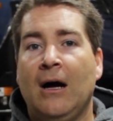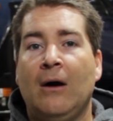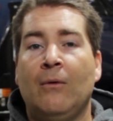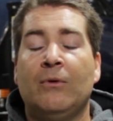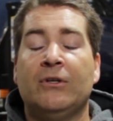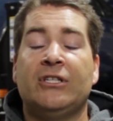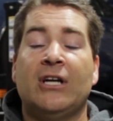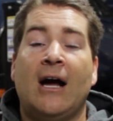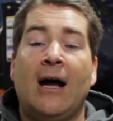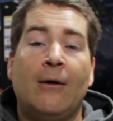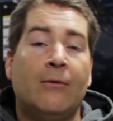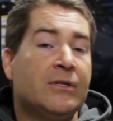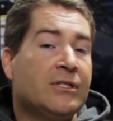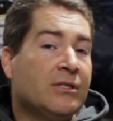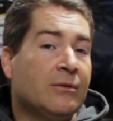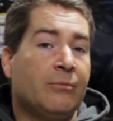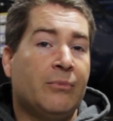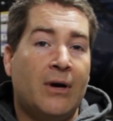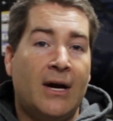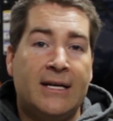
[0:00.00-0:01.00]
which I was
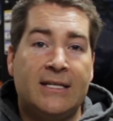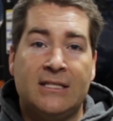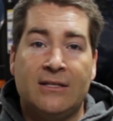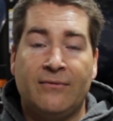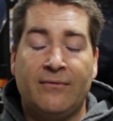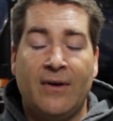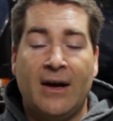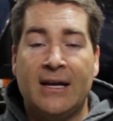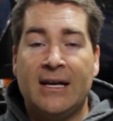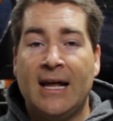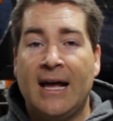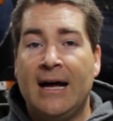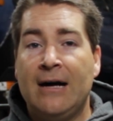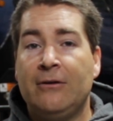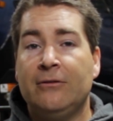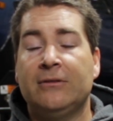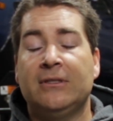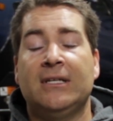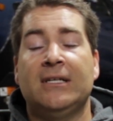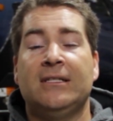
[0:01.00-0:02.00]
surprised to find
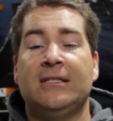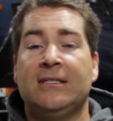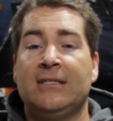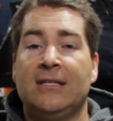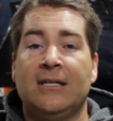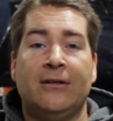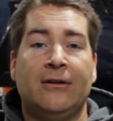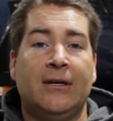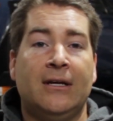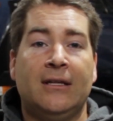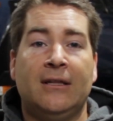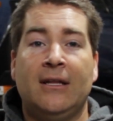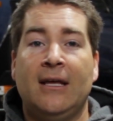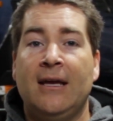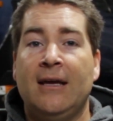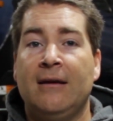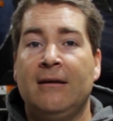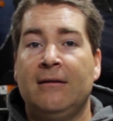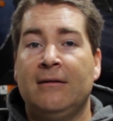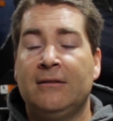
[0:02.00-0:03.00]
out, considering
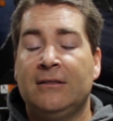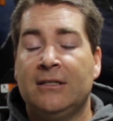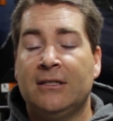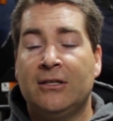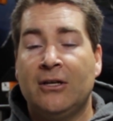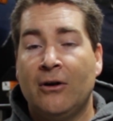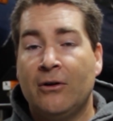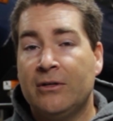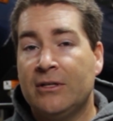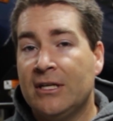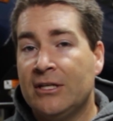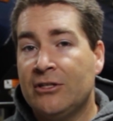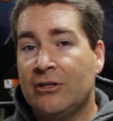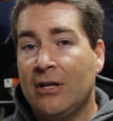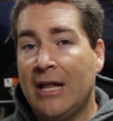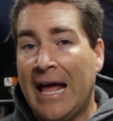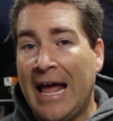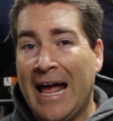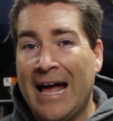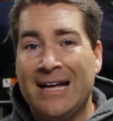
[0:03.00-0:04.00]
Dakota
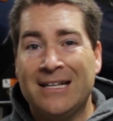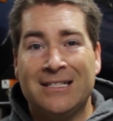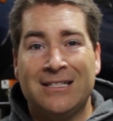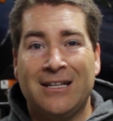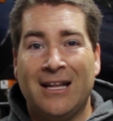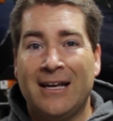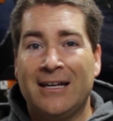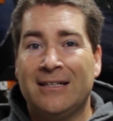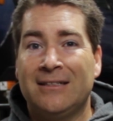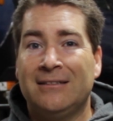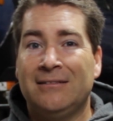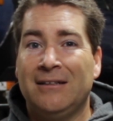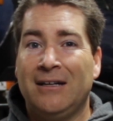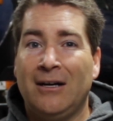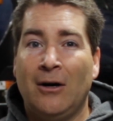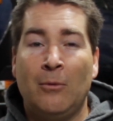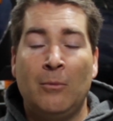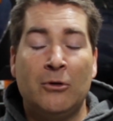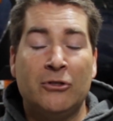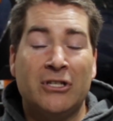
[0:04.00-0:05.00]
Digital has like
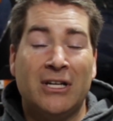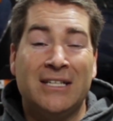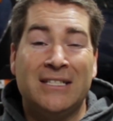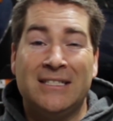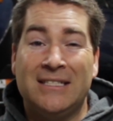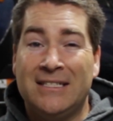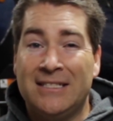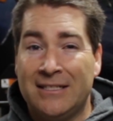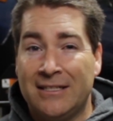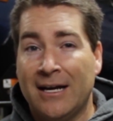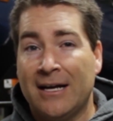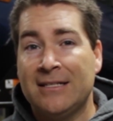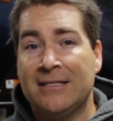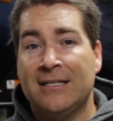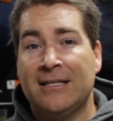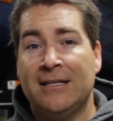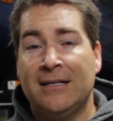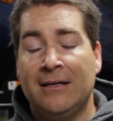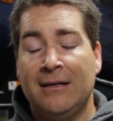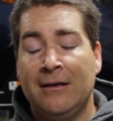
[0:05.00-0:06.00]
almost a
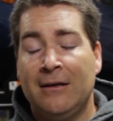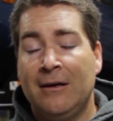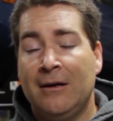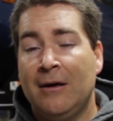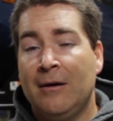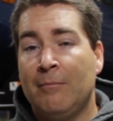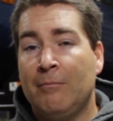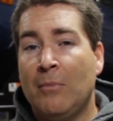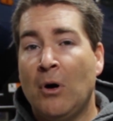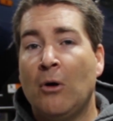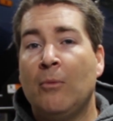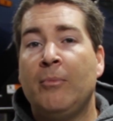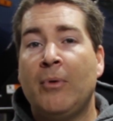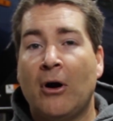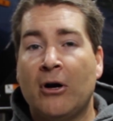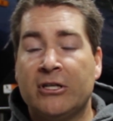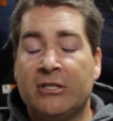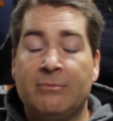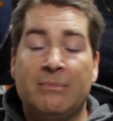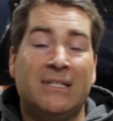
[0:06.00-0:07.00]
dozen
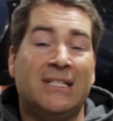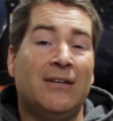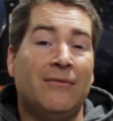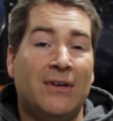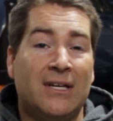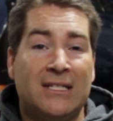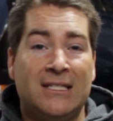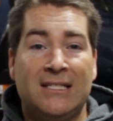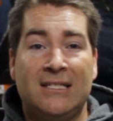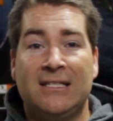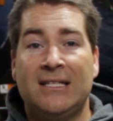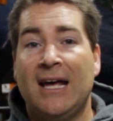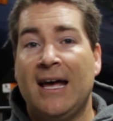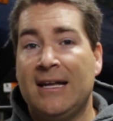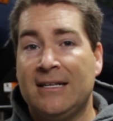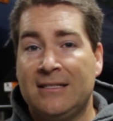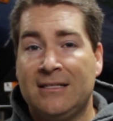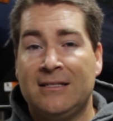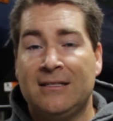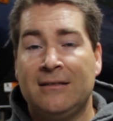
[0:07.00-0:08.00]
Mopar specific
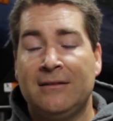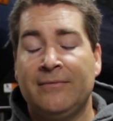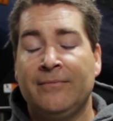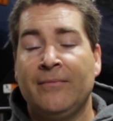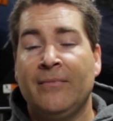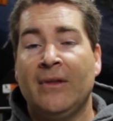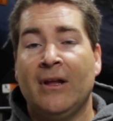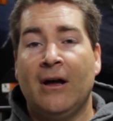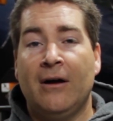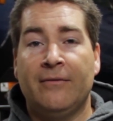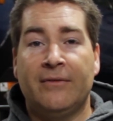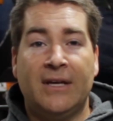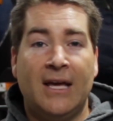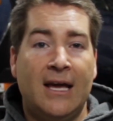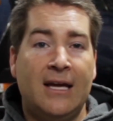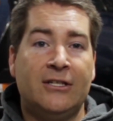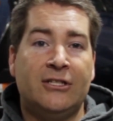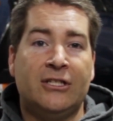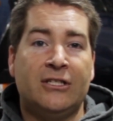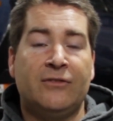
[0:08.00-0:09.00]
sets of
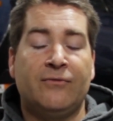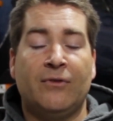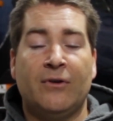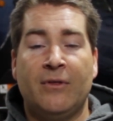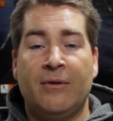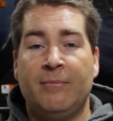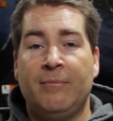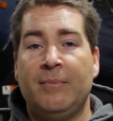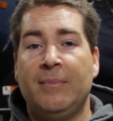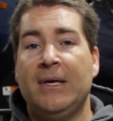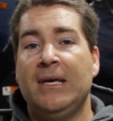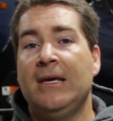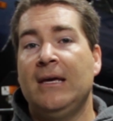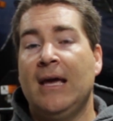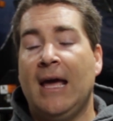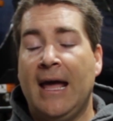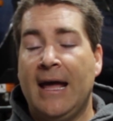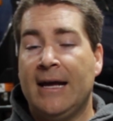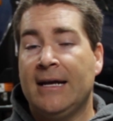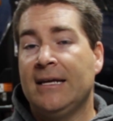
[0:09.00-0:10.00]
gauges for the
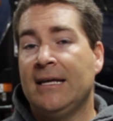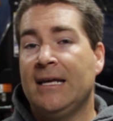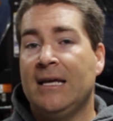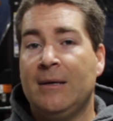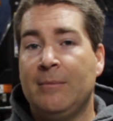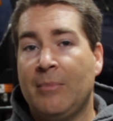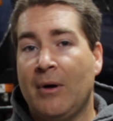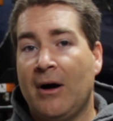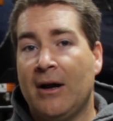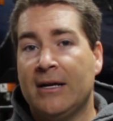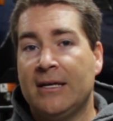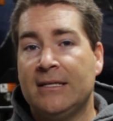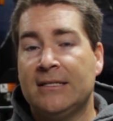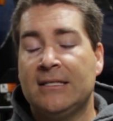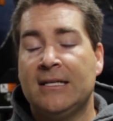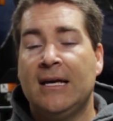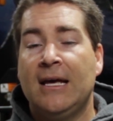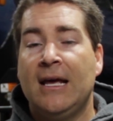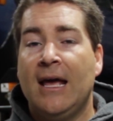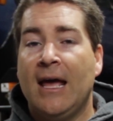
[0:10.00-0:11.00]
B and E
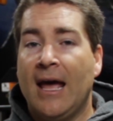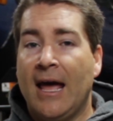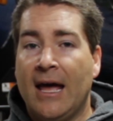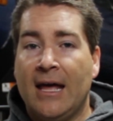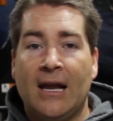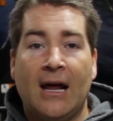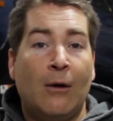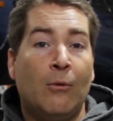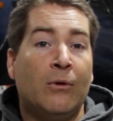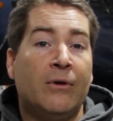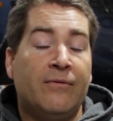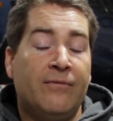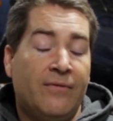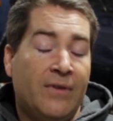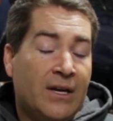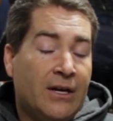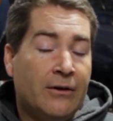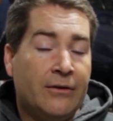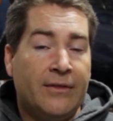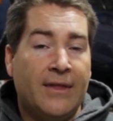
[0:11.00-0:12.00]
bodies. And I would have
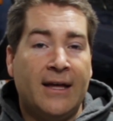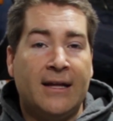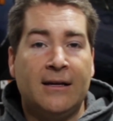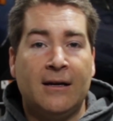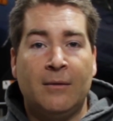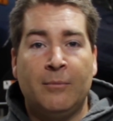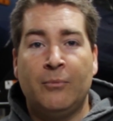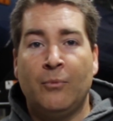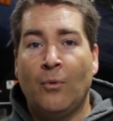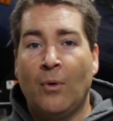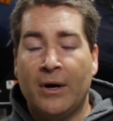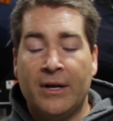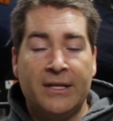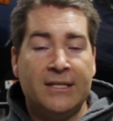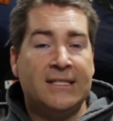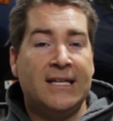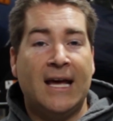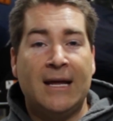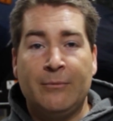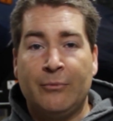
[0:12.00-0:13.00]
figured that one
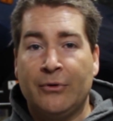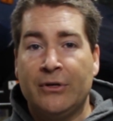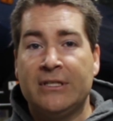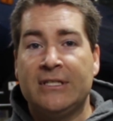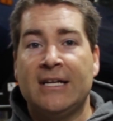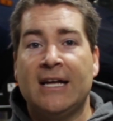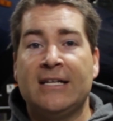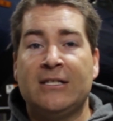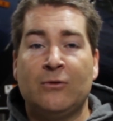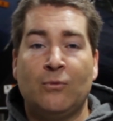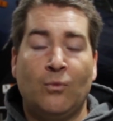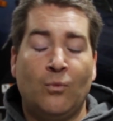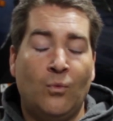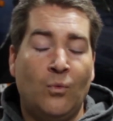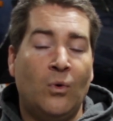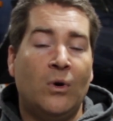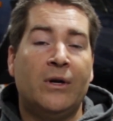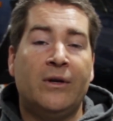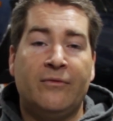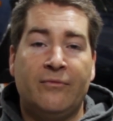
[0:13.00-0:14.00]
of the 10 presets
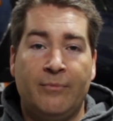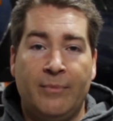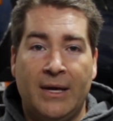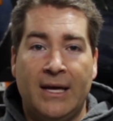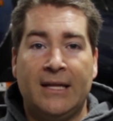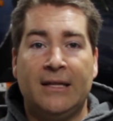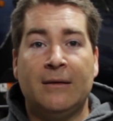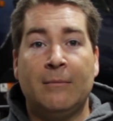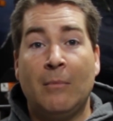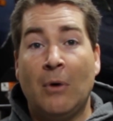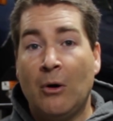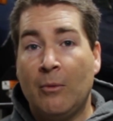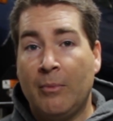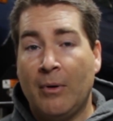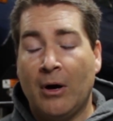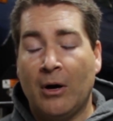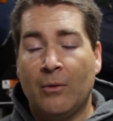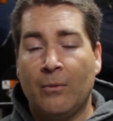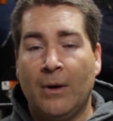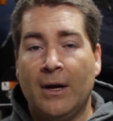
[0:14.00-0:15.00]
would have been the
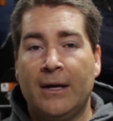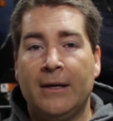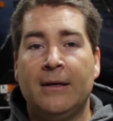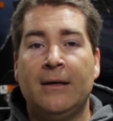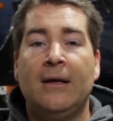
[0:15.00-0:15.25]
Mopar one.